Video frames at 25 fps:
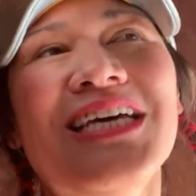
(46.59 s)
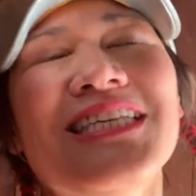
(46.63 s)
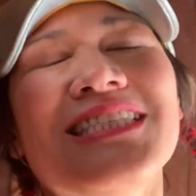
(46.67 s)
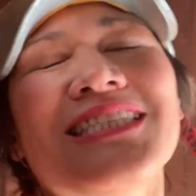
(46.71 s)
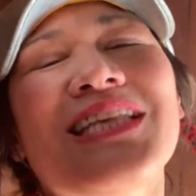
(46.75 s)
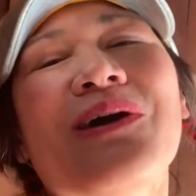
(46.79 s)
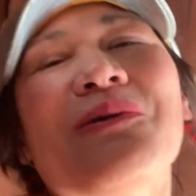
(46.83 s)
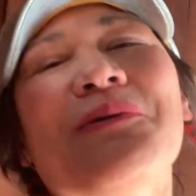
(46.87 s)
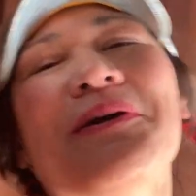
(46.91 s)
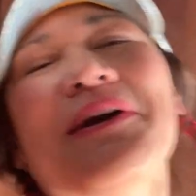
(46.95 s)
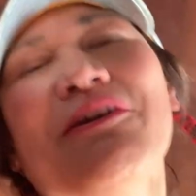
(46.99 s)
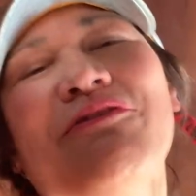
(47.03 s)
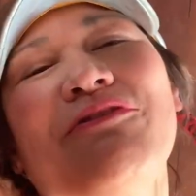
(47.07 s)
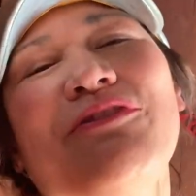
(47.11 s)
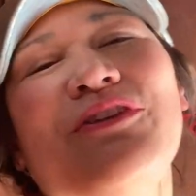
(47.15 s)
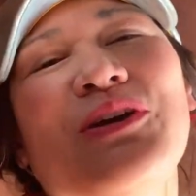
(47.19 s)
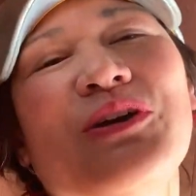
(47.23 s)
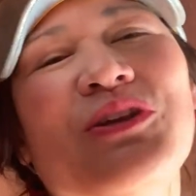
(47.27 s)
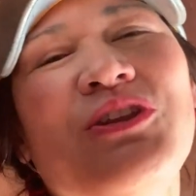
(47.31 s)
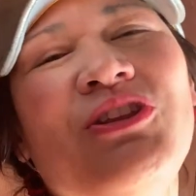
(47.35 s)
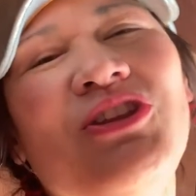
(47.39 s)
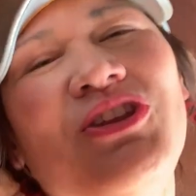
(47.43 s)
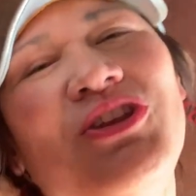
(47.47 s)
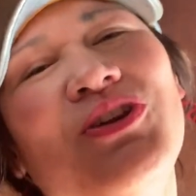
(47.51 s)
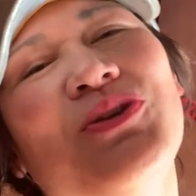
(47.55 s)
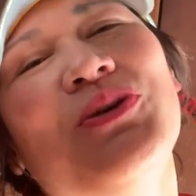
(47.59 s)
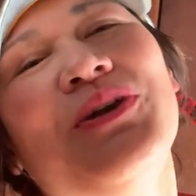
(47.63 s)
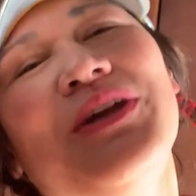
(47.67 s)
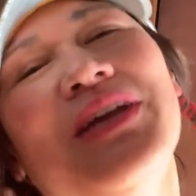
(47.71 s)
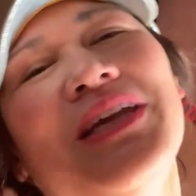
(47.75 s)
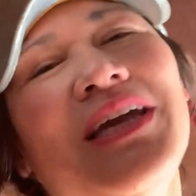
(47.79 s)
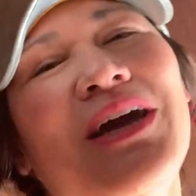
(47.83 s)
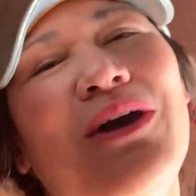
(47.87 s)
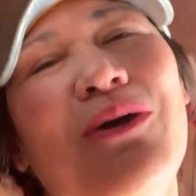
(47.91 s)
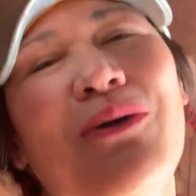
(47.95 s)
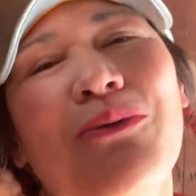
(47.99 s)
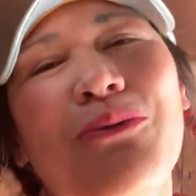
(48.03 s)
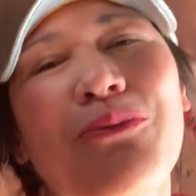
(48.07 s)
So if you're new
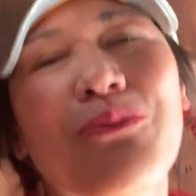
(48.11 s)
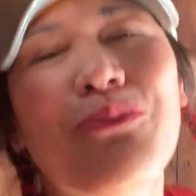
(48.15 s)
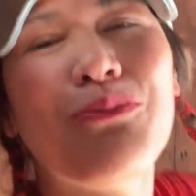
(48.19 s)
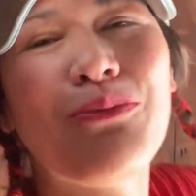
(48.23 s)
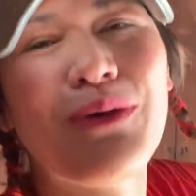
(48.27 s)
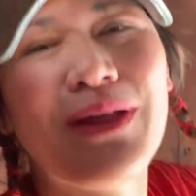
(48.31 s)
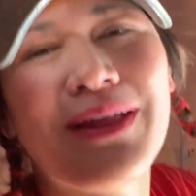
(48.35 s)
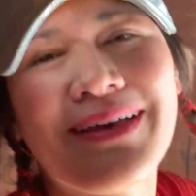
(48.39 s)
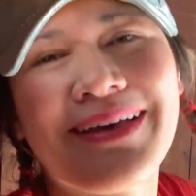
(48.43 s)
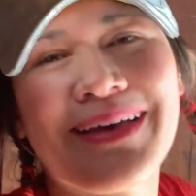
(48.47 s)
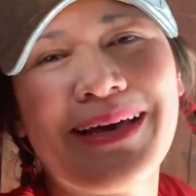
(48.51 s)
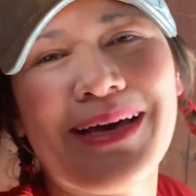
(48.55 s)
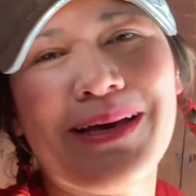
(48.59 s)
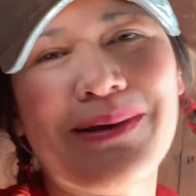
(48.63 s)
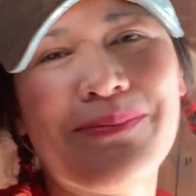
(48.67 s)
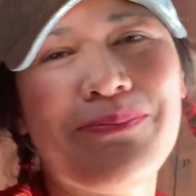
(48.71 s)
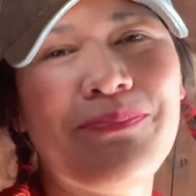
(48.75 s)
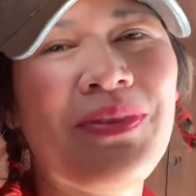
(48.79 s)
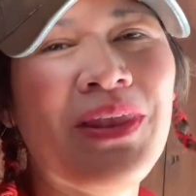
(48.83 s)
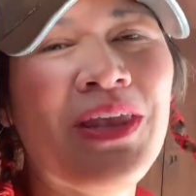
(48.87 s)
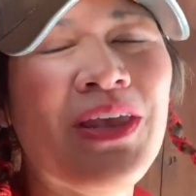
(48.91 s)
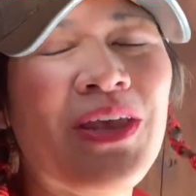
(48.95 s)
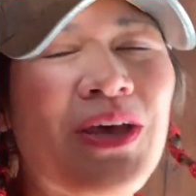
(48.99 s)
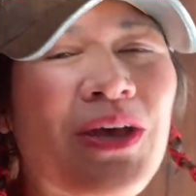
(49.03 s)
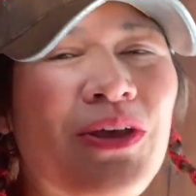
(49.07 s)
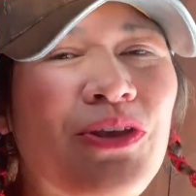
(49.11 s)
here, welcome.